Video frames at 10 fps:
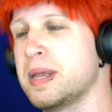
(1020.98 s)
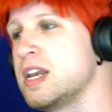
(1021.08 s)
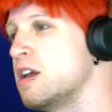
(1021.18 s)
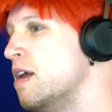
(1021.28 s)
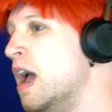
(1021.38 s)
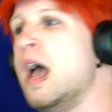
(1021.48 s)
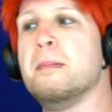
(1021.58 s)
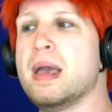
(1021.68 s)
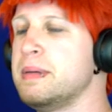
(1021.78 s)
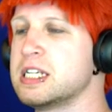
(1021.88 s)
minion.
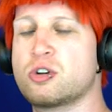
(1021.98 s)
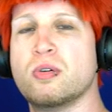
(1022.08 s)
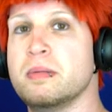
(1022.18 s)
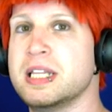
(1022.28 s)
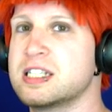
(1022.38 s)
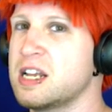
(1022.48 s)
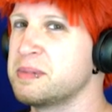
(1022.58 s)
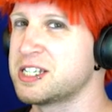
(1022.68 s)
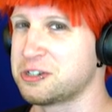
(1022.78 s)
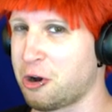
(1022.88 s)
Maybe it's going to be the
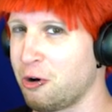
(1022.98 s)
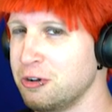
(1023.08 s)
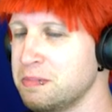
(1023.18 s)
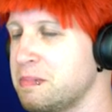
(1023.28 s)
same as his alt.